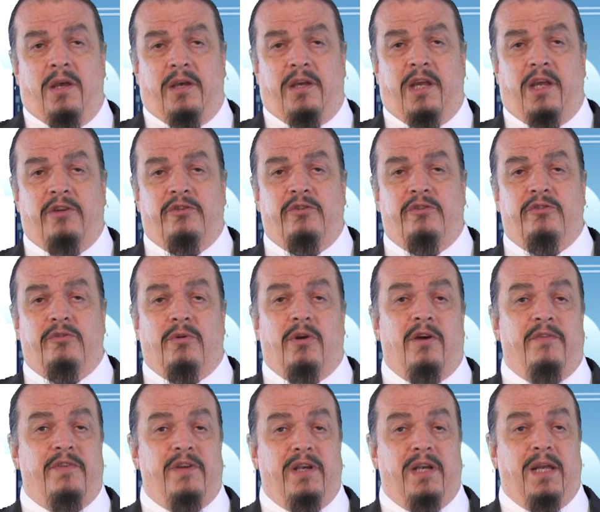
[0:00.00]
Now, cancers
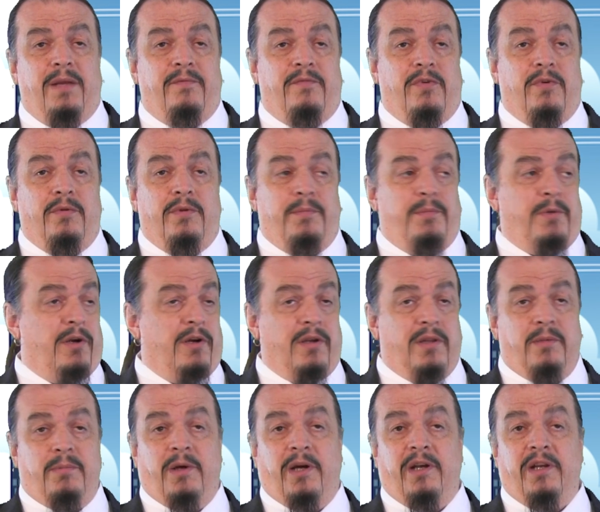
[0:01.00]
are often named for the
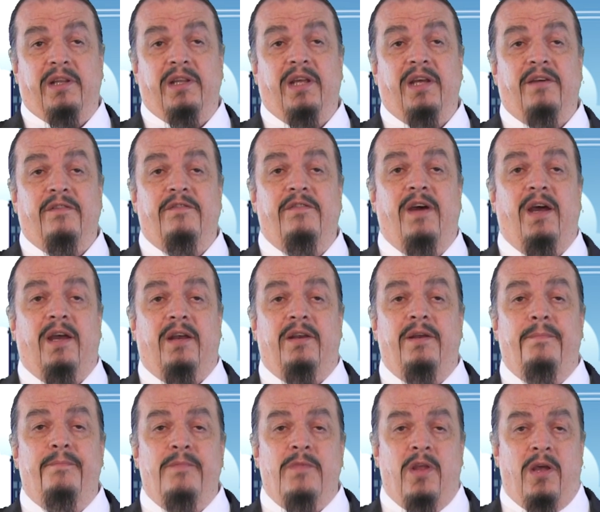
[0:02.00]
part of the body they
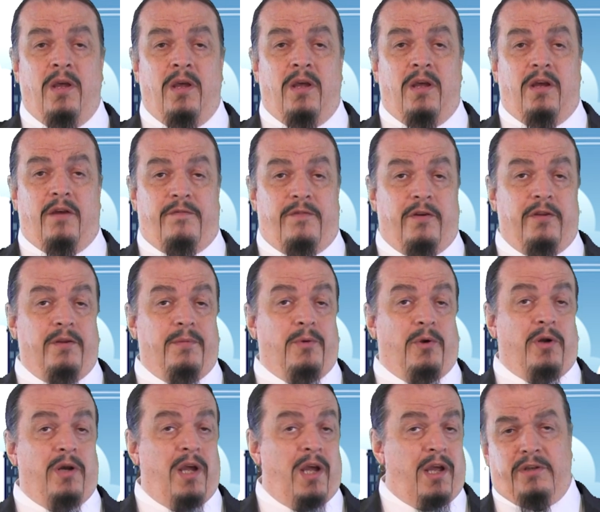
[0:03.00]
affect. And
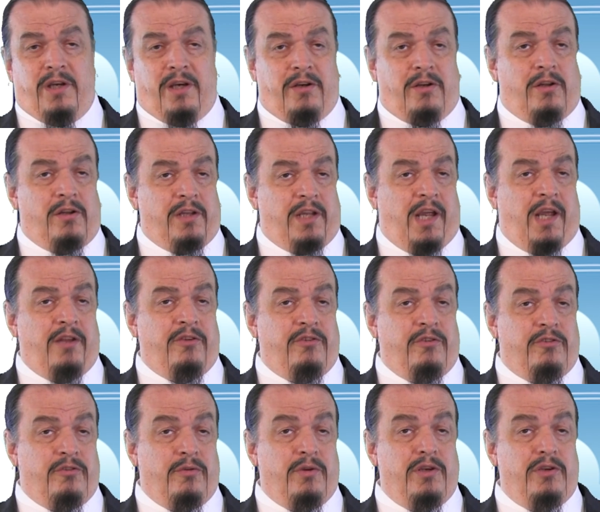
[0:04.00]
furthermore, not all
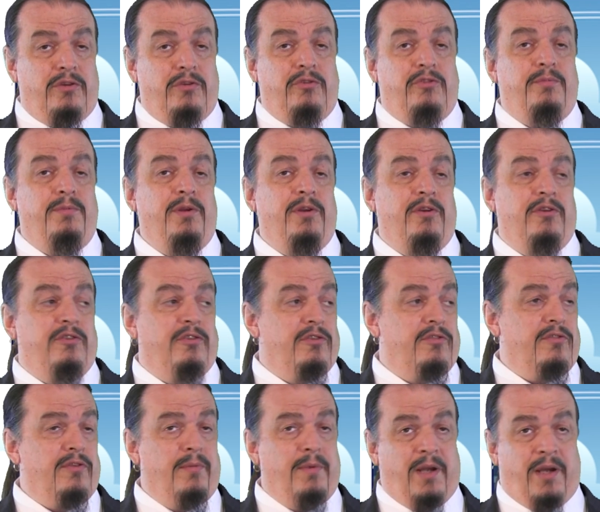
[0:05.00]
cancers are induced
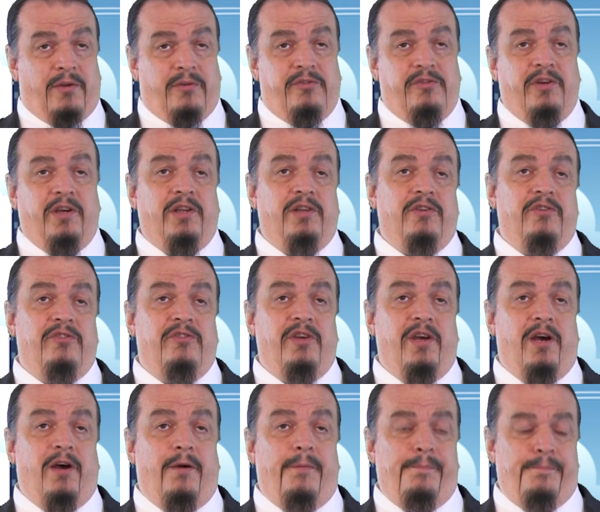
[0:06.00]
mutagens from outside the
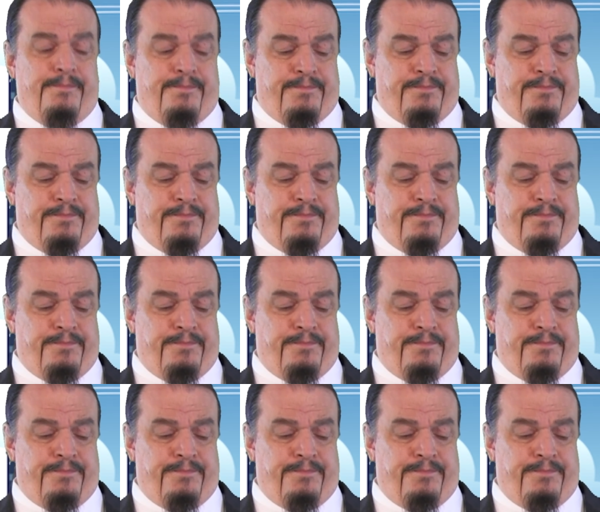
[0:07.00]
cell.